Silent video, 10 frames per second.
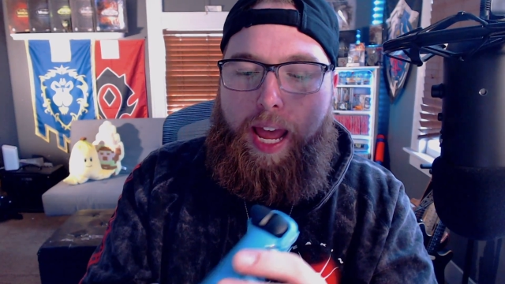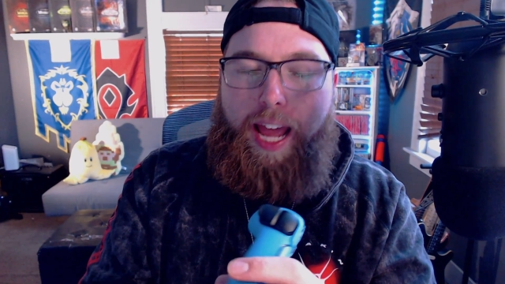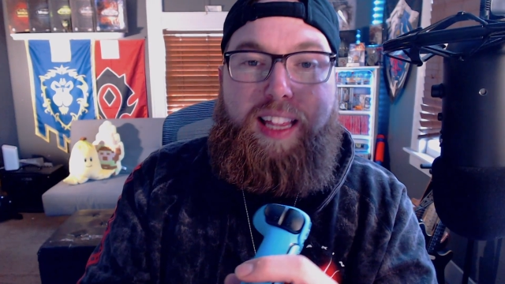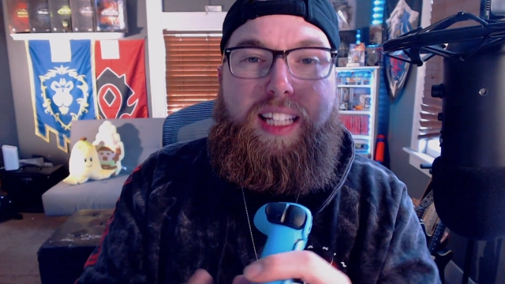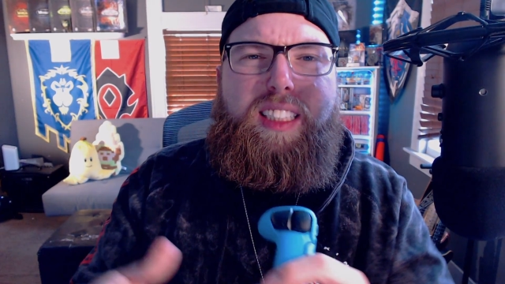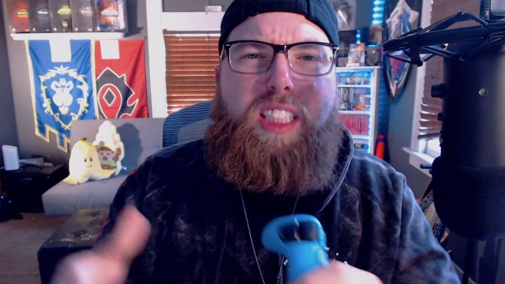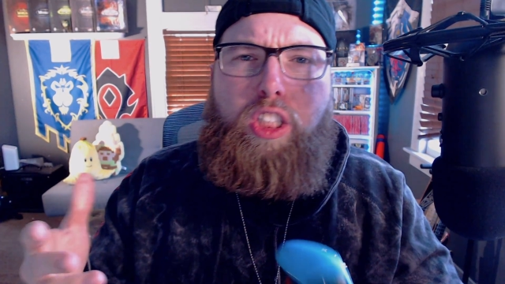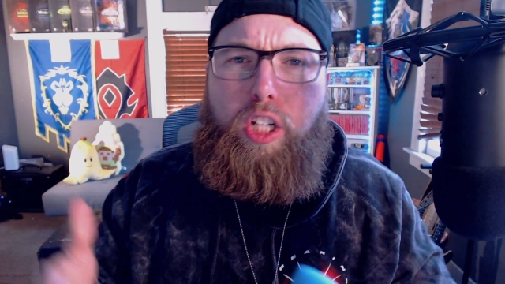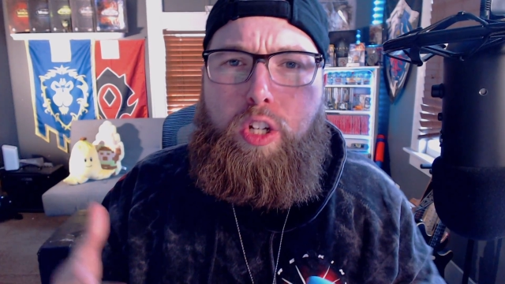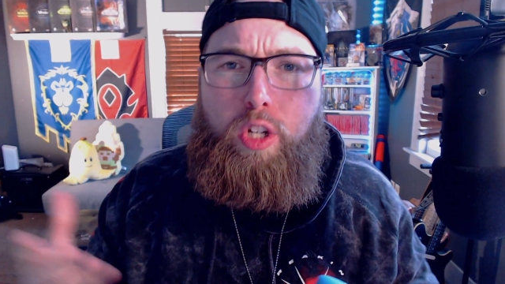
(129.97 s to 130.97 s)
And this is
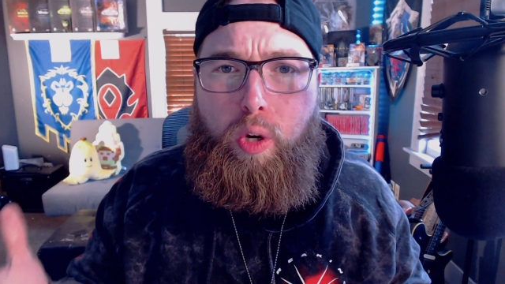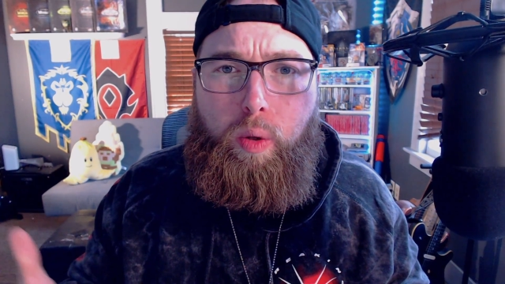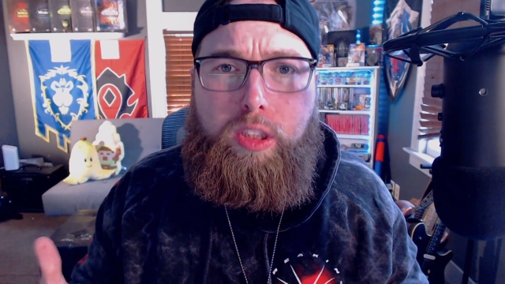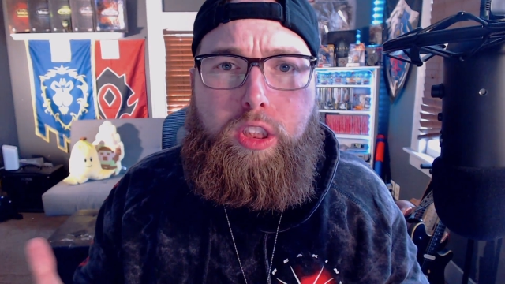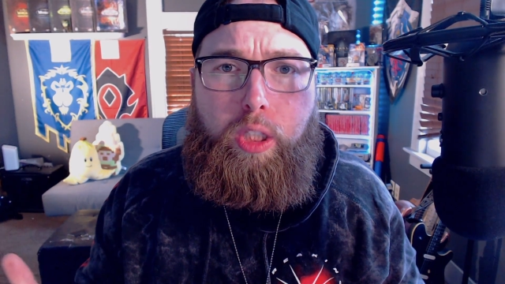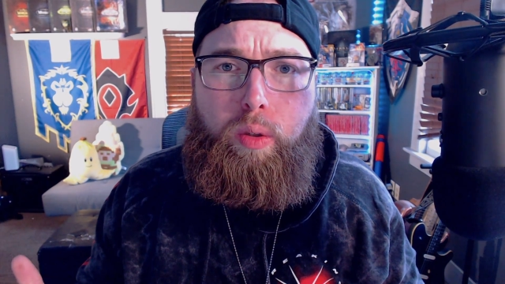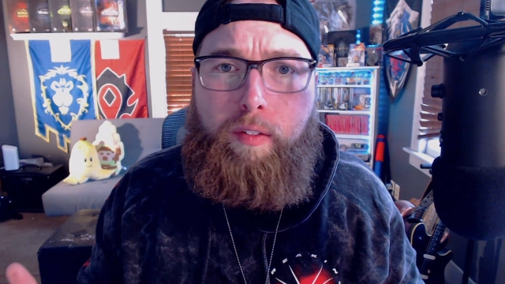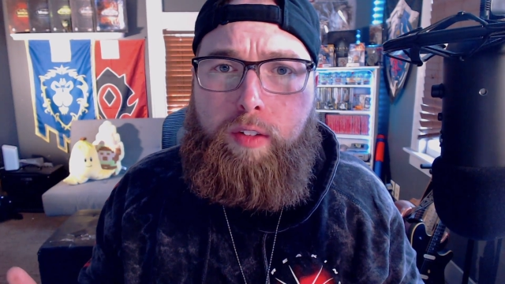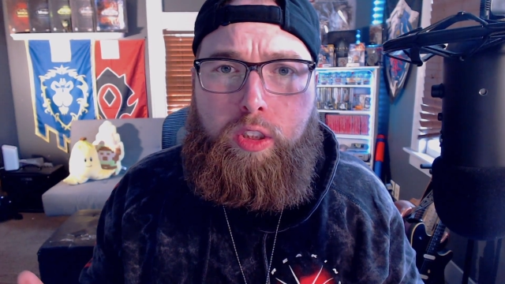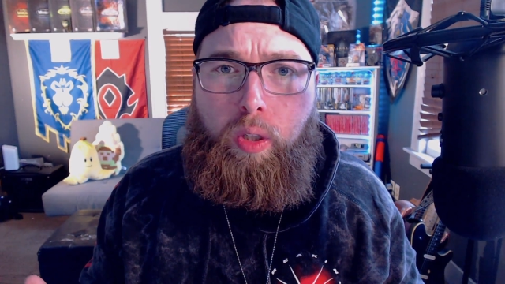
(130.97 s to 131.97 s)
the newer SKU
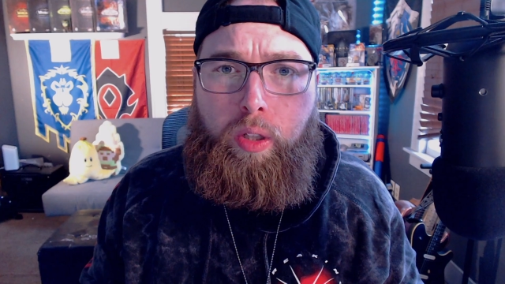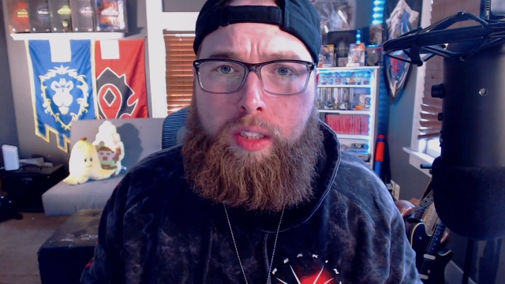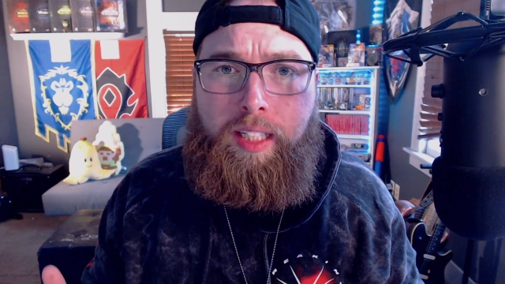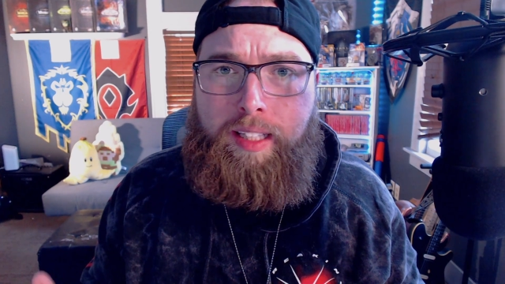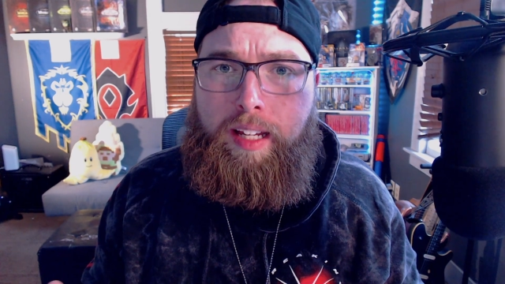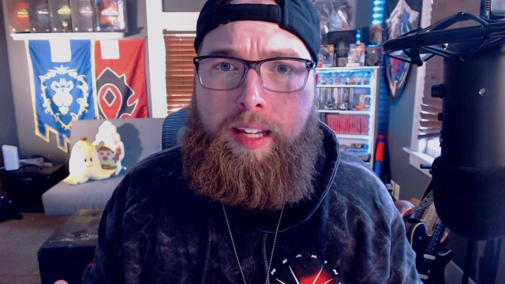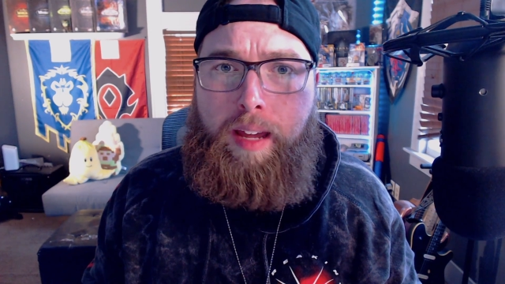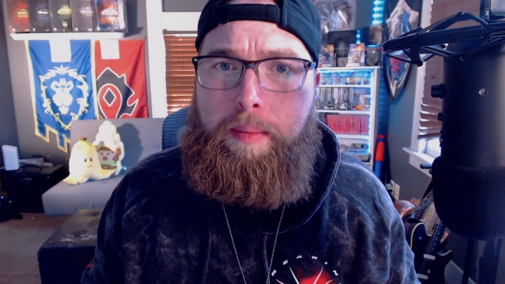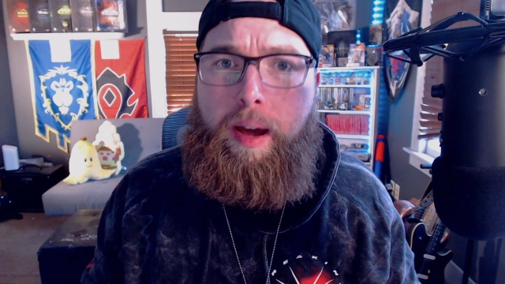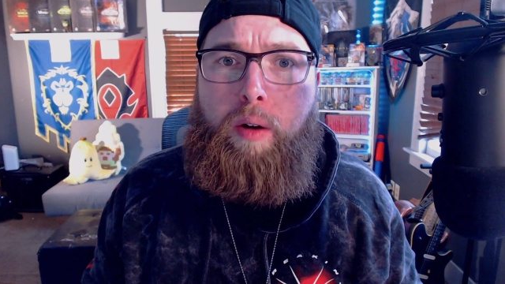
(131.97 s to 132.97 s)
of controllers that they
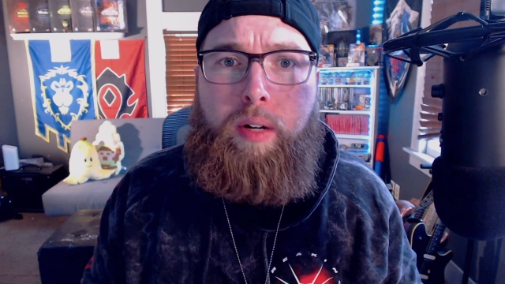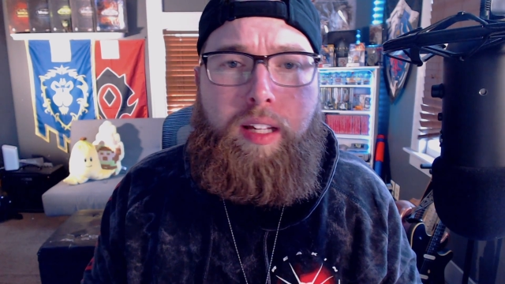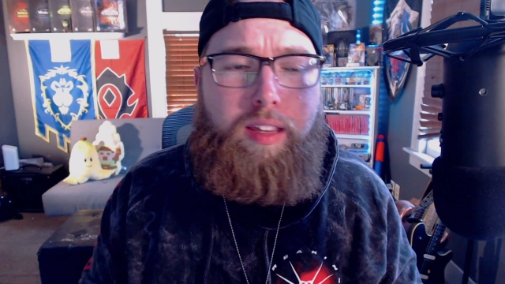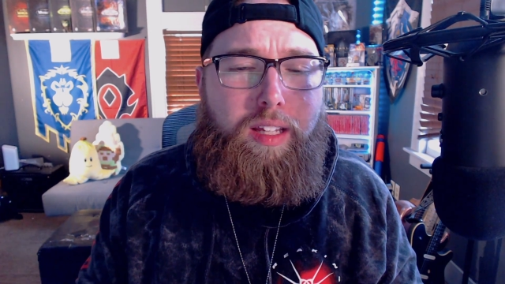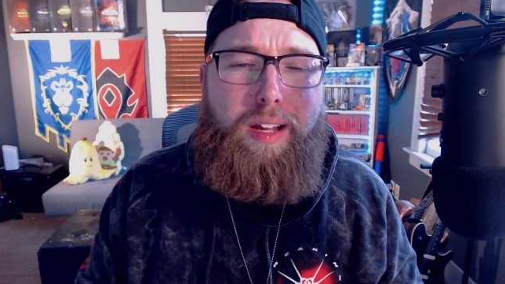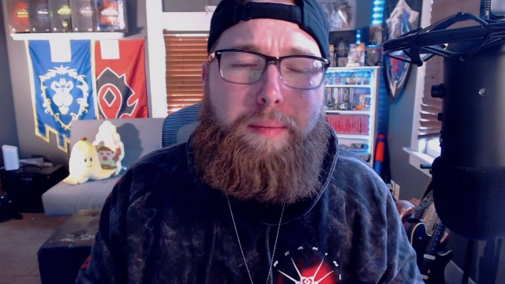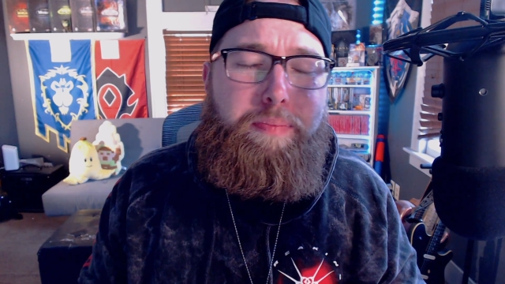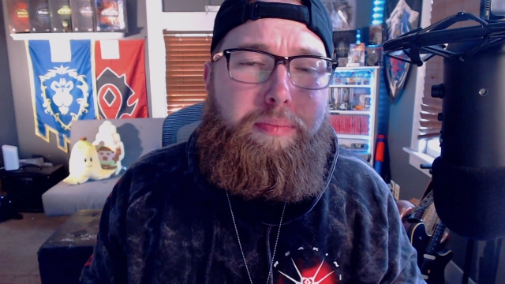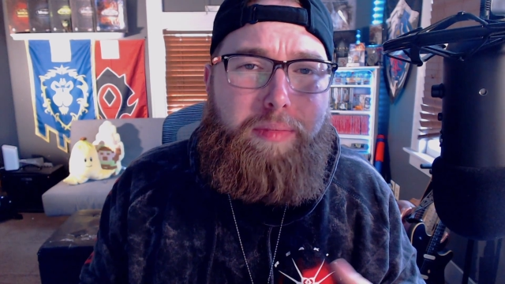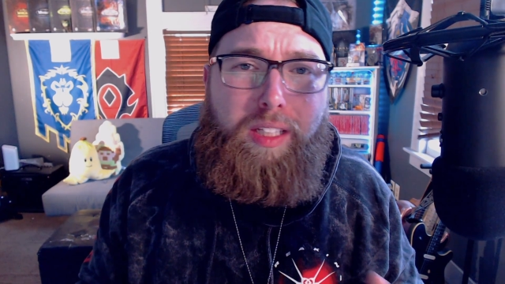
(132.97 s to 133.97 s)
came out with
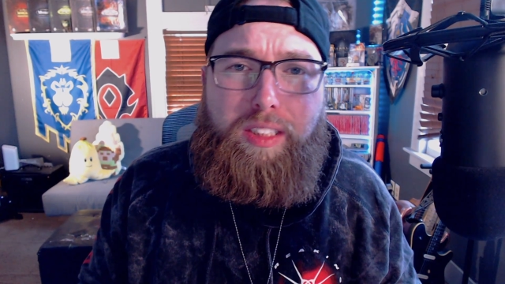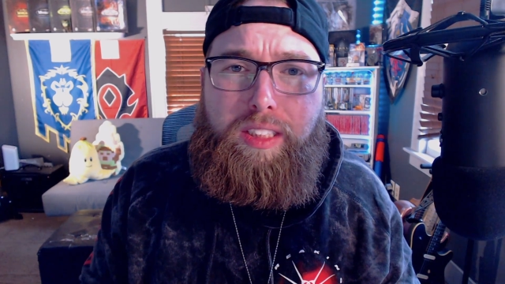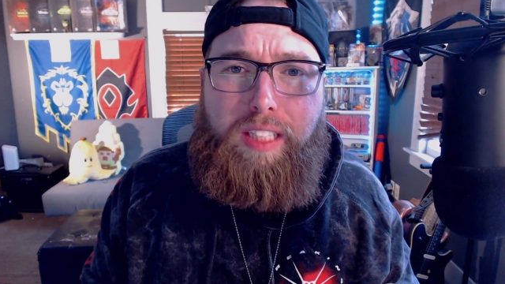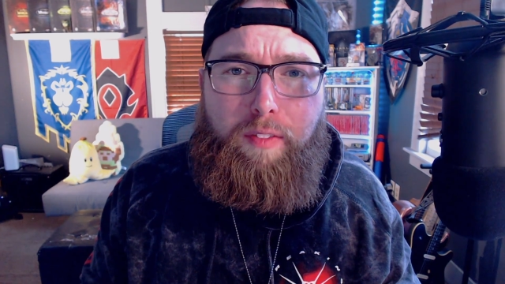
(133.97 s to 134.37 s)
several